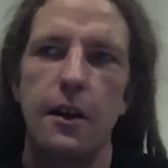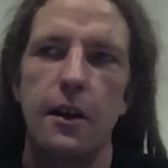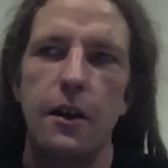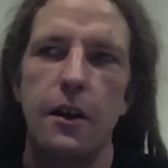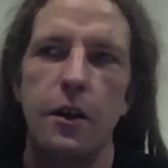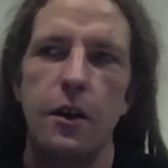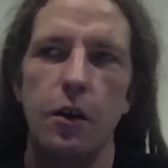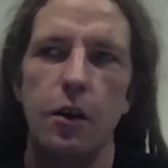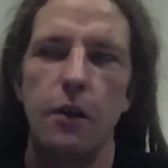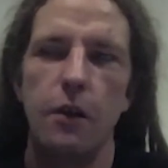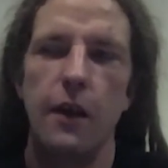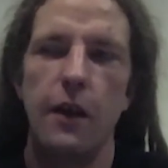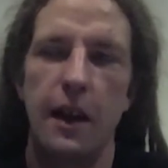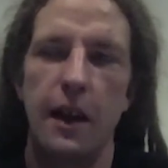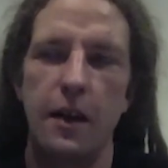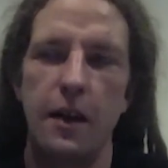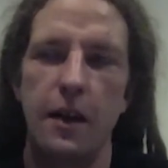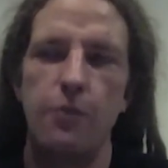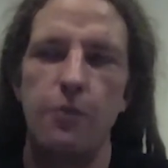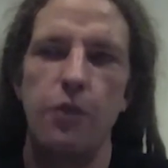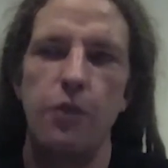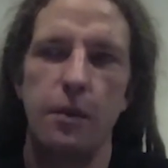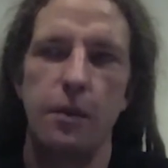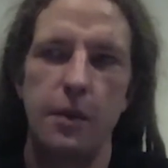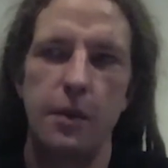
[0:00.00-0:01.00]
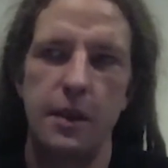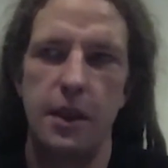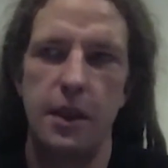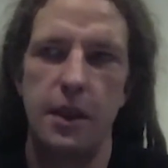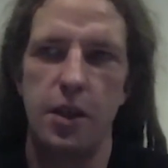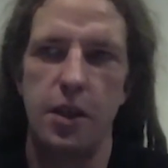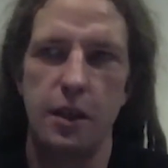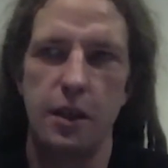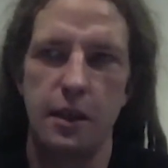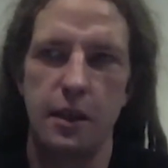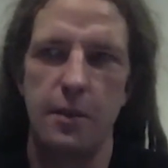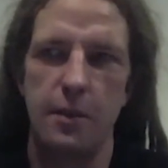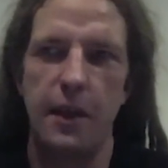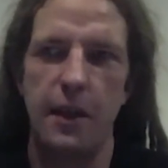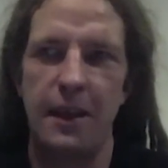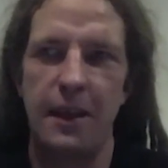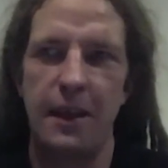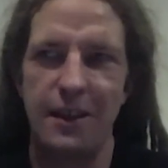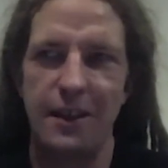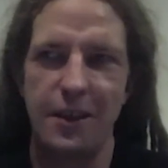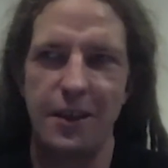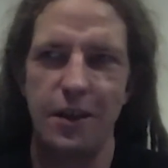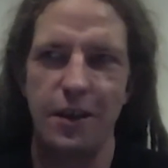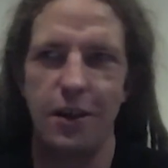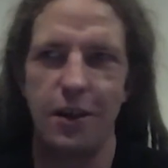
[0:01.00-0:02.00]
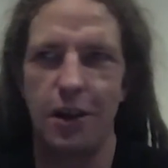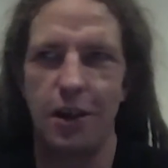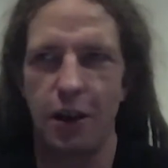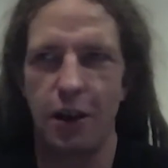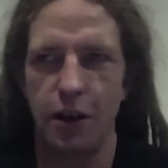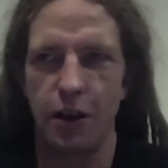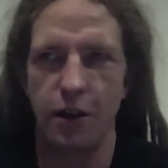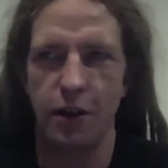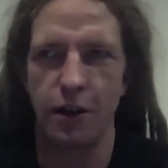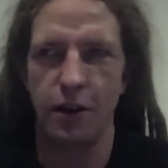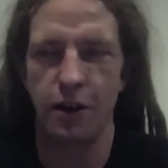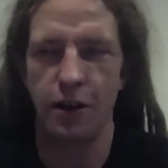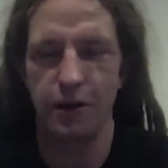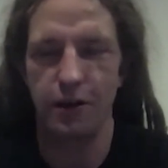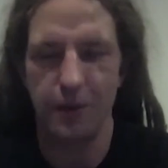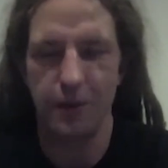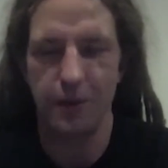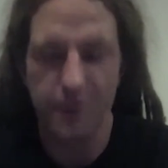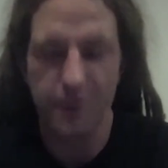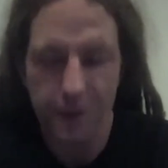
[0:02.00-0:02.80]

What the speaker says: your value proposition depends on